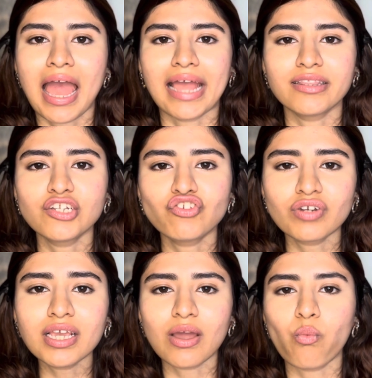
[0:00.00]
and the
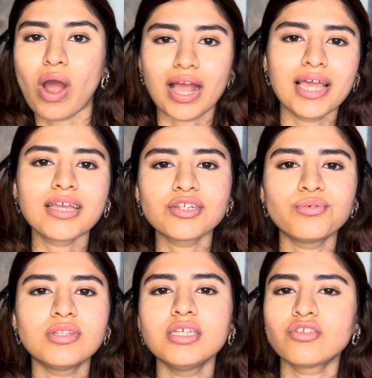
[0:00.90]
trick why I
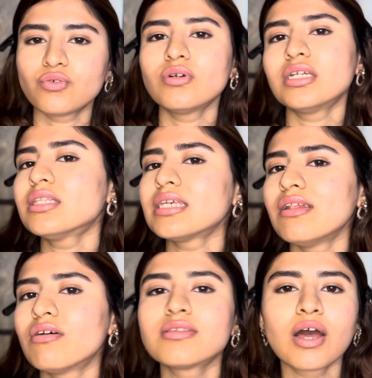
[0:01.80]
do these two
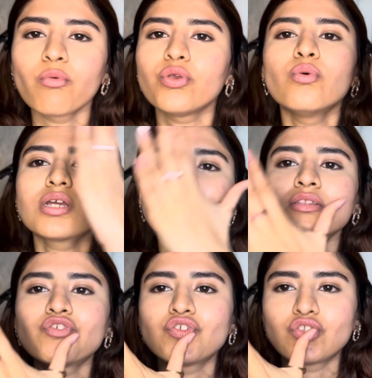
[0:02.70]
concealers, now you can
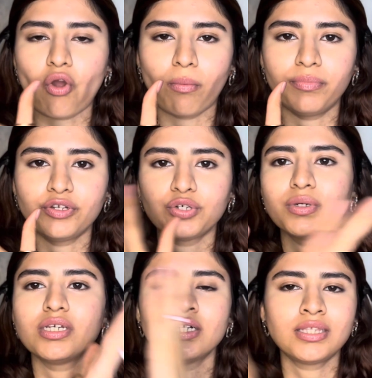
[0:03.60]
stop it over
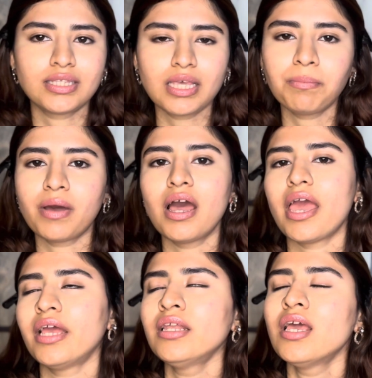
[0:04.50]
here, skip
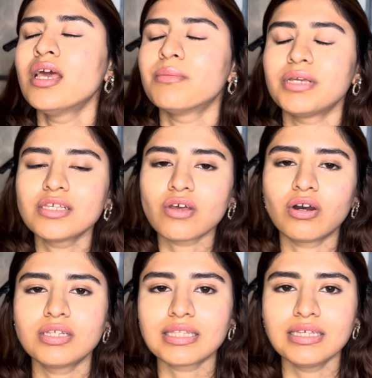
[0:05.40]
ahead, because
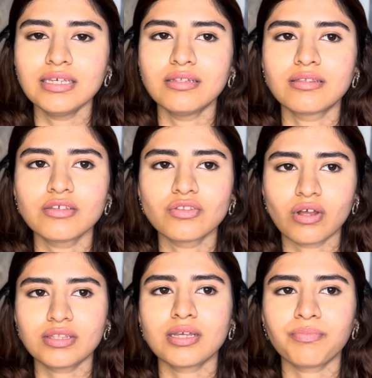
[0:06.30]
honestly this is
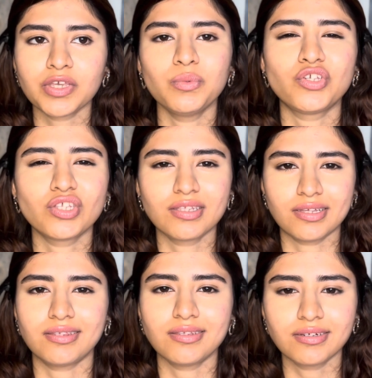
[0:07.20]
not something which is a
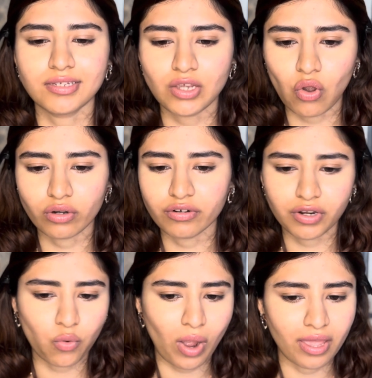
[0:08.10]
necessity or a
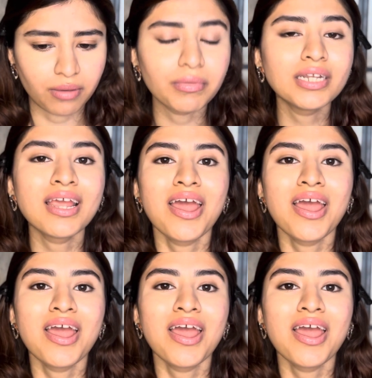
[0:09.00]
requirement,